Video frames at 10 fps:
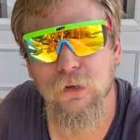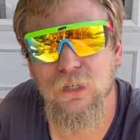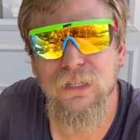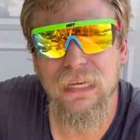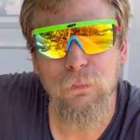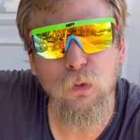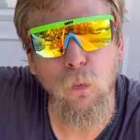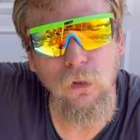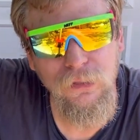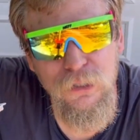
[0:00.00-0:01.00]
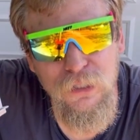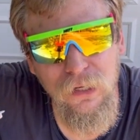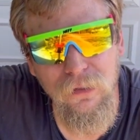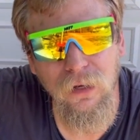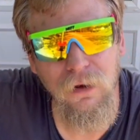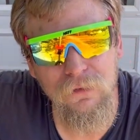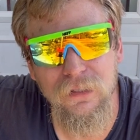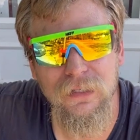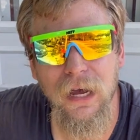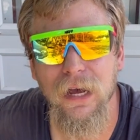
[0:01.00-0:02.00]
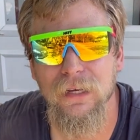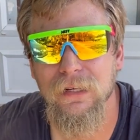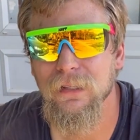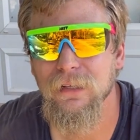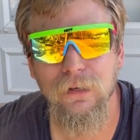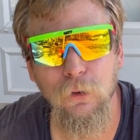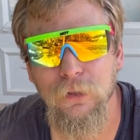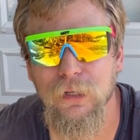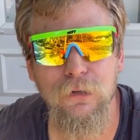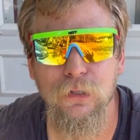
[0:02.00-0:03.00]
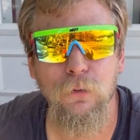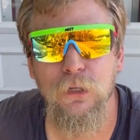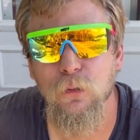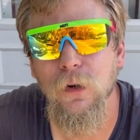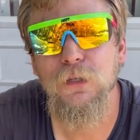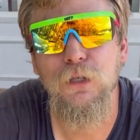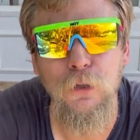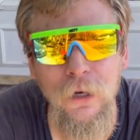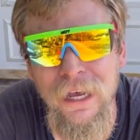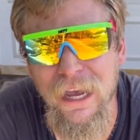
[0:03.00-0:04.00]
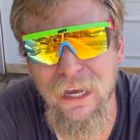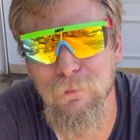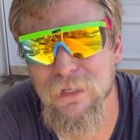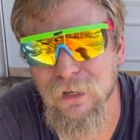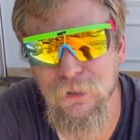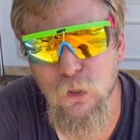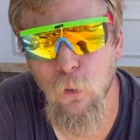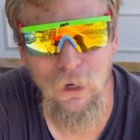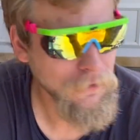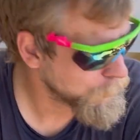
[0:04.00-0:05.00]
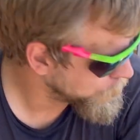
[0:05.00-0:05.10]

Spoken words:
could just keep the walnut shell off to the side and then only use it when you want to. And I'm telling you what,